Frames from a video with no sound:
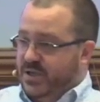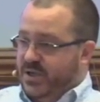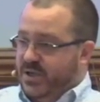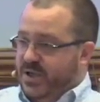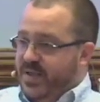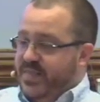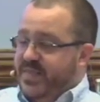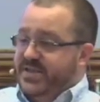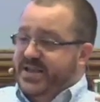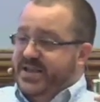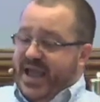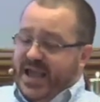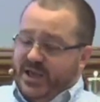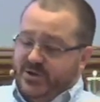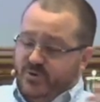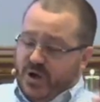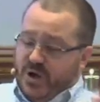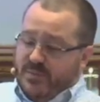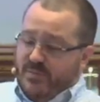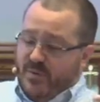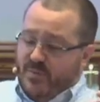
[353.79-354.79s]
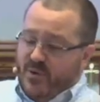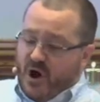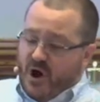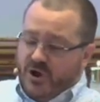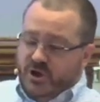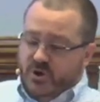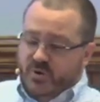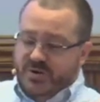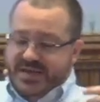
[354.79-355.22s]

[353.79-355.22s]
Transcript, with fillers: The days will come upon you when the